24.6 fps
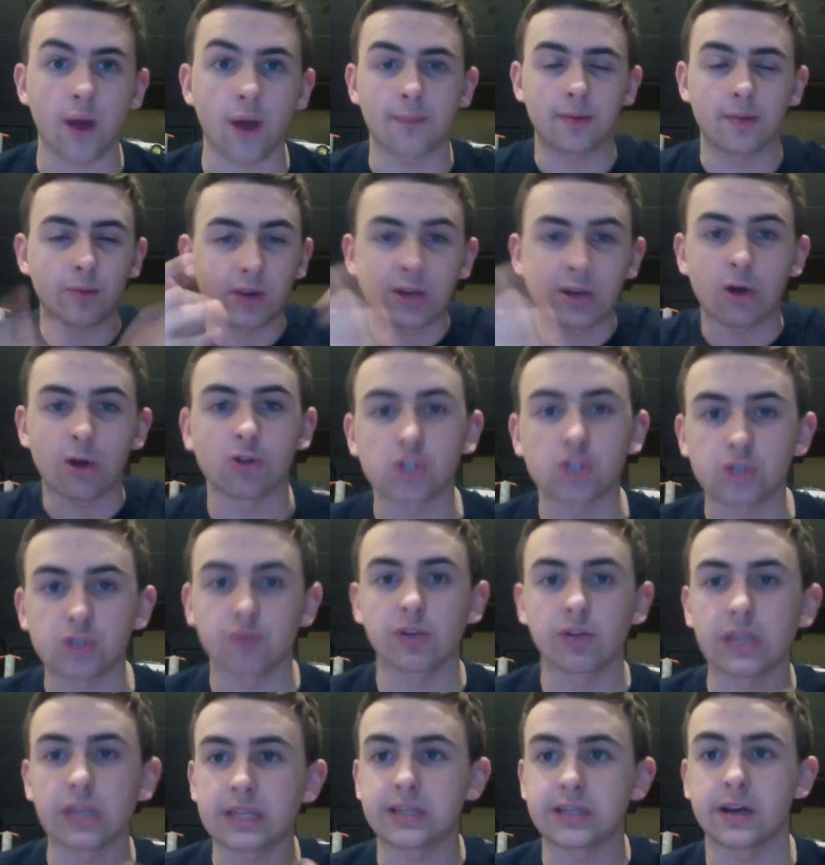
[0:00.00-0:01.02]
I mean, we know she
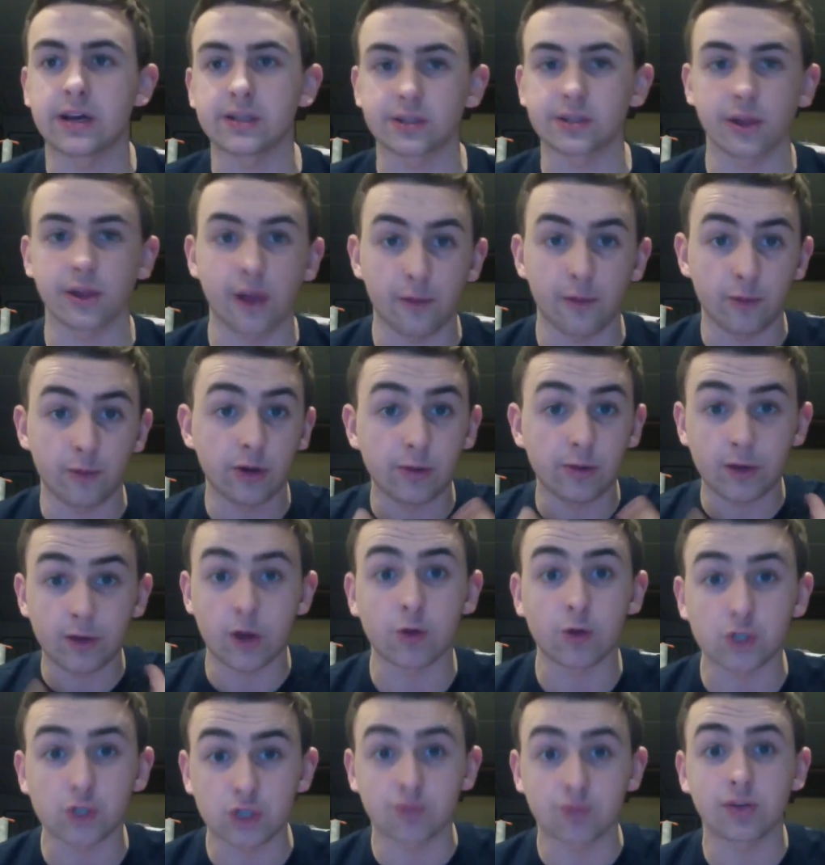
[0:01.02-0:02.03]
really does
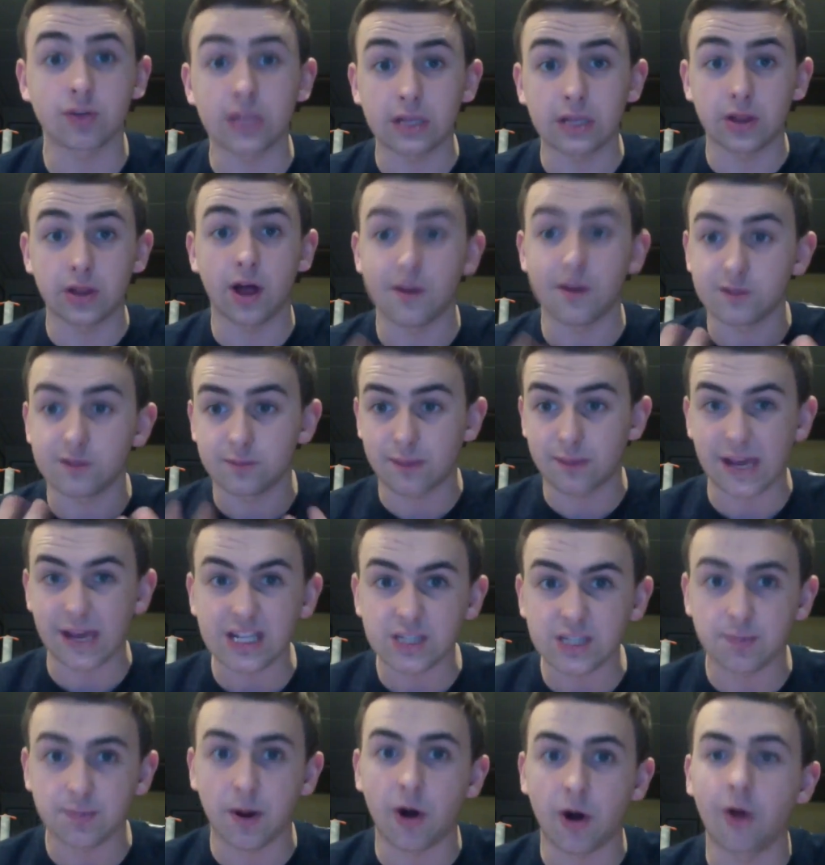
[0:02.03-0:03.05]
loves
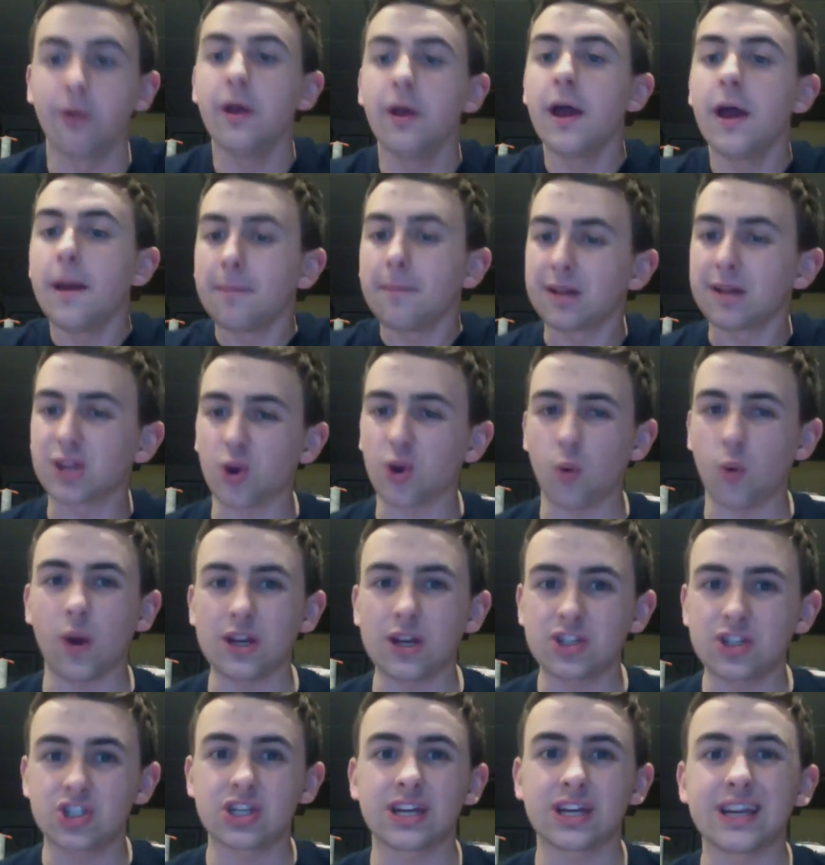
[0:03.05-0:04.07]
baseball, but the
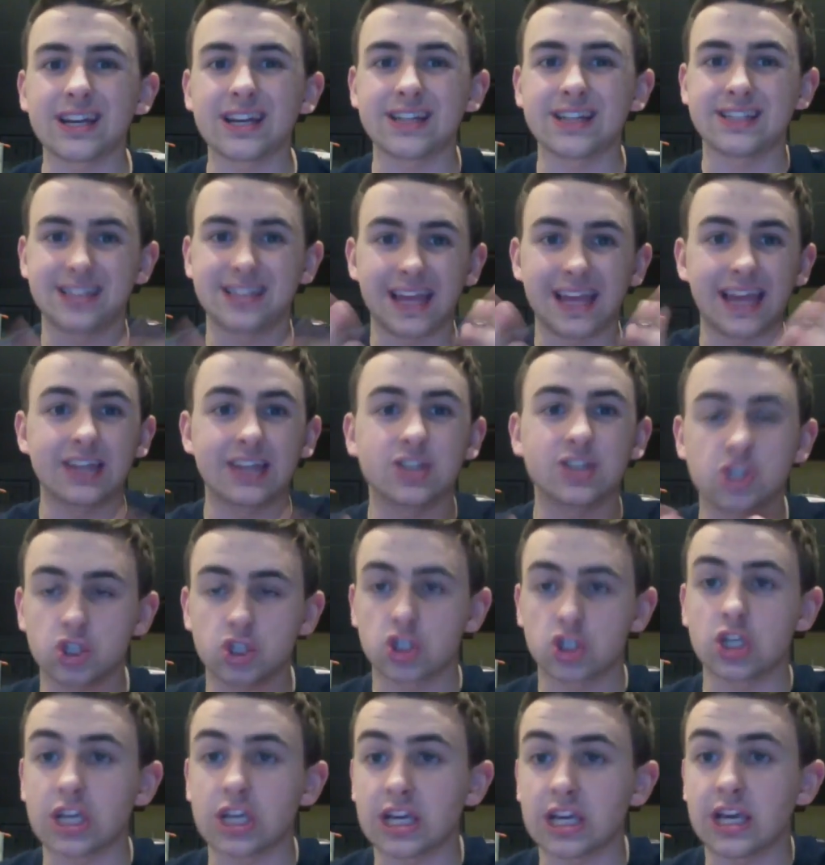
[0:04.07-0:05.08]
question is
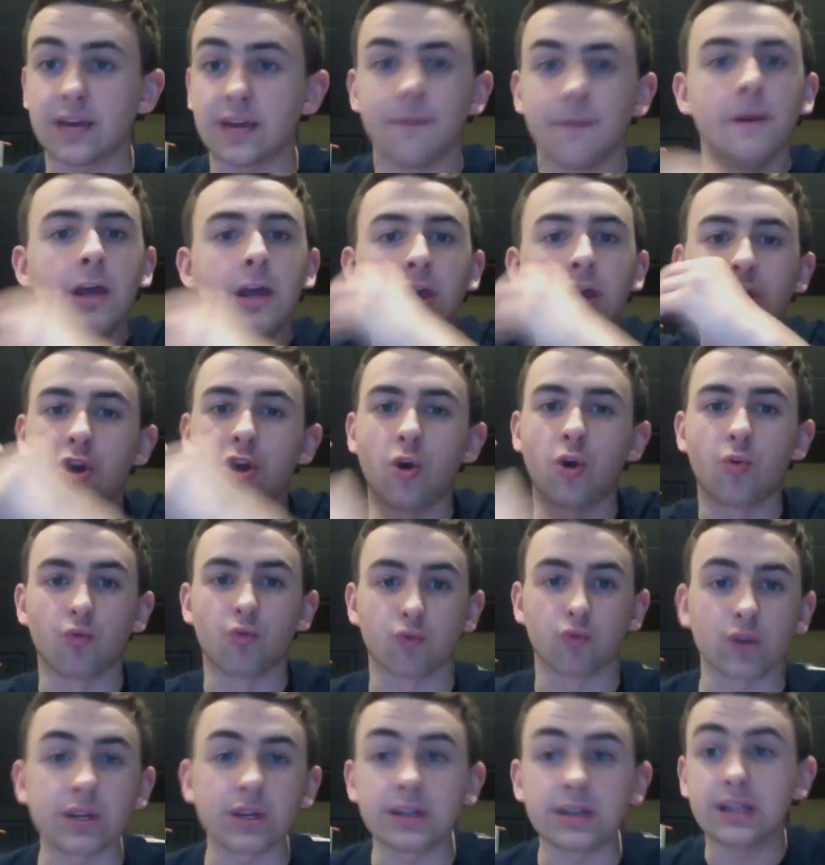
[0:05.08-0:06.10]
she, you know,
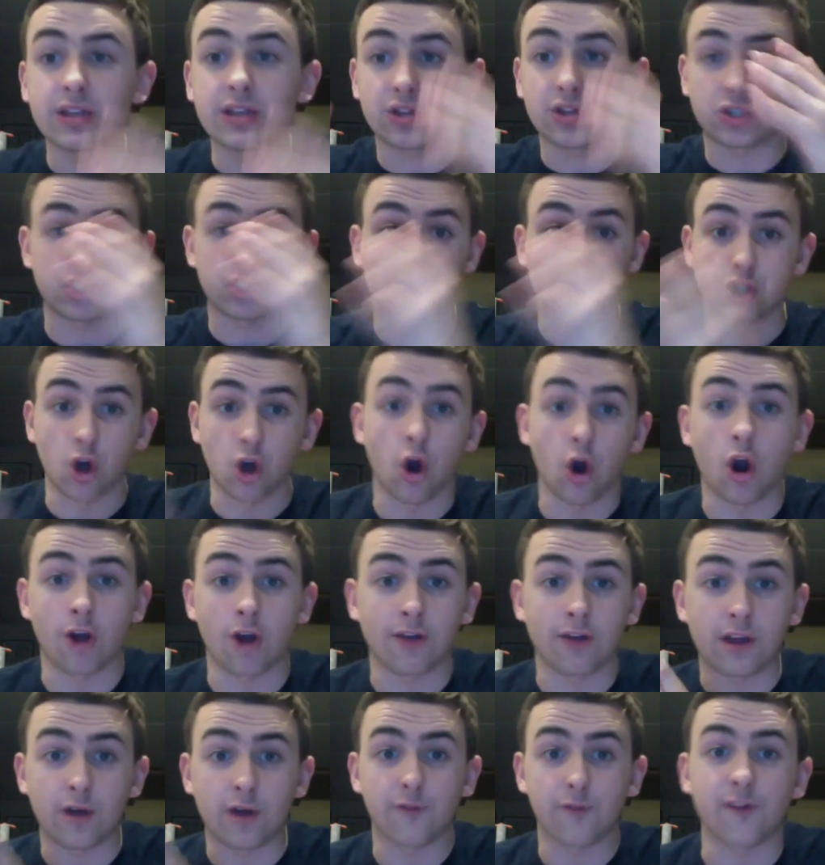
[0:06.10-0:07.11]
really the
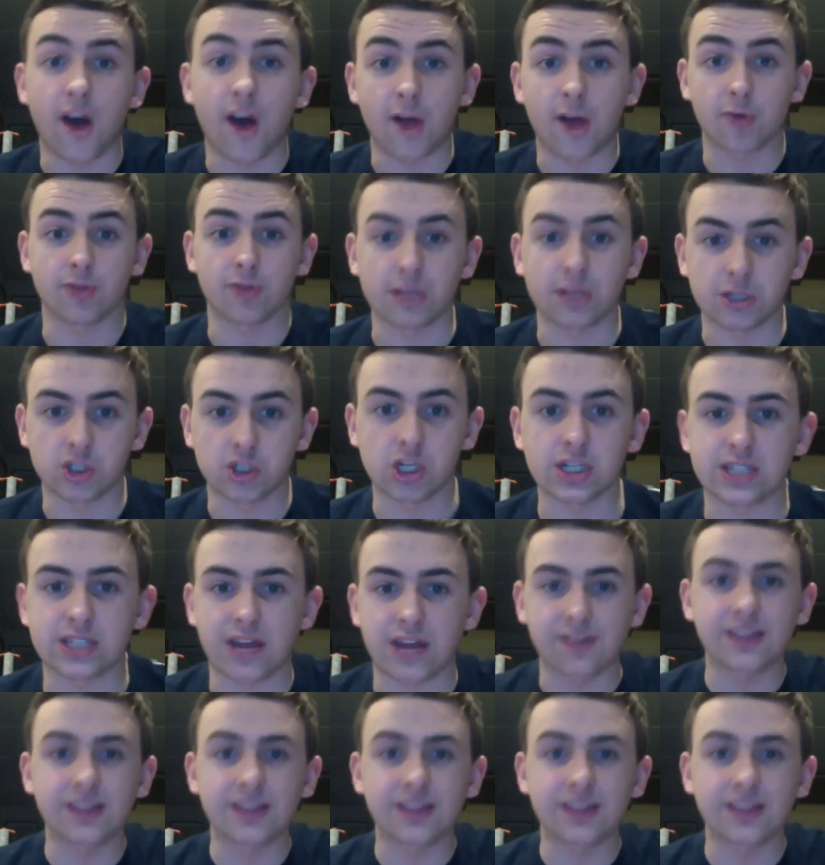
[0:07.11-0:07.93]
star that her father thinks she is?